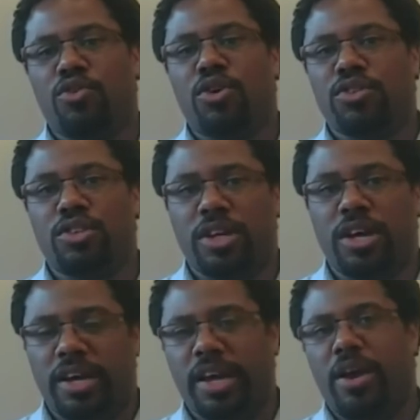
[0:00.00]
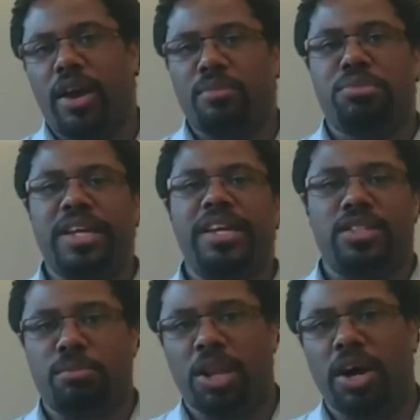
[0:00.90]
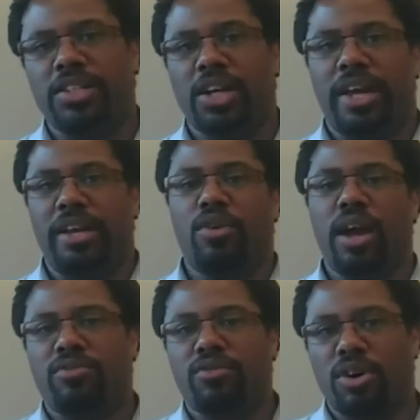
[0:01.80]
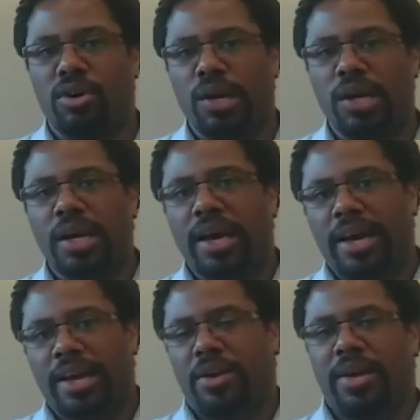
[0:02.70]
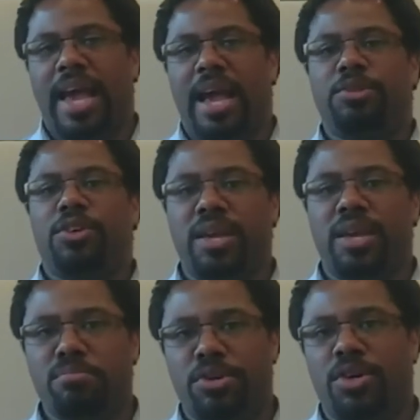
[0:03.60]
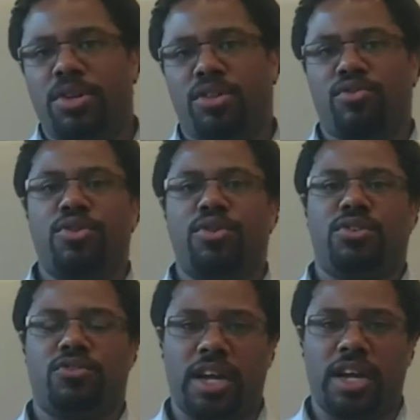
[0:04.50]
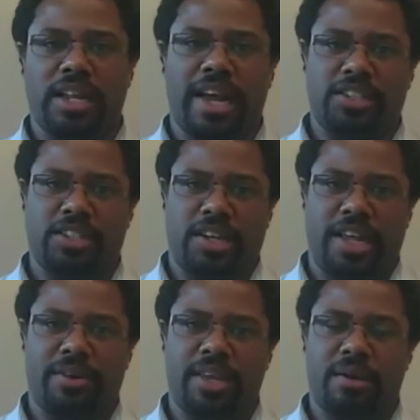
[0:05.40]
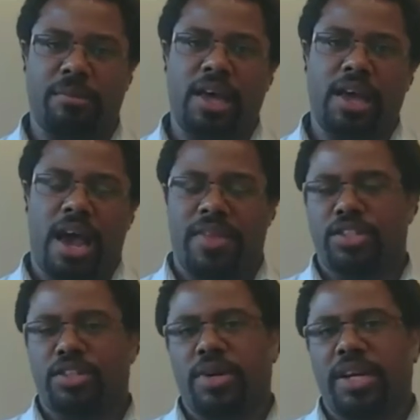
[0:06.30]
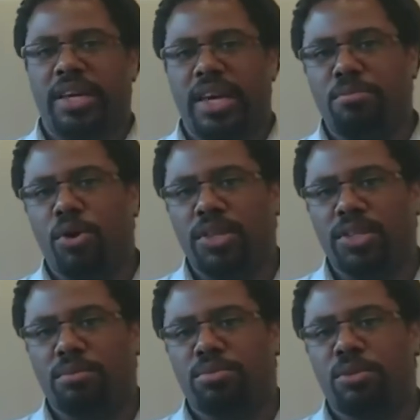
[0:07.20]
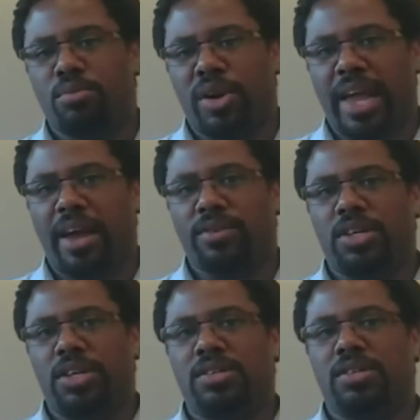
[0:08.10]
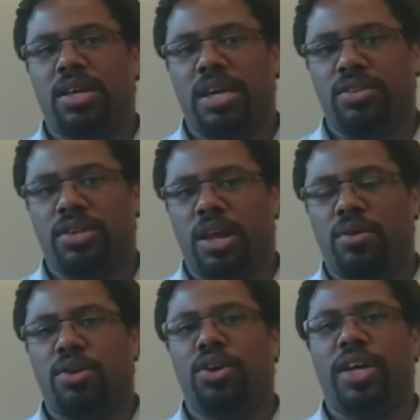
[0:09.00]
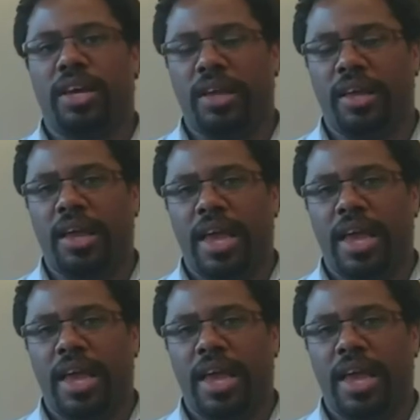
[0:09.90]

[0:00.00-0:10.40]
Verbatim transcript: across this uh, you know a complete supply chain right from uh, you know capture and input through to final action and outcome. And that's a really key point to, to bring out is is you know looking at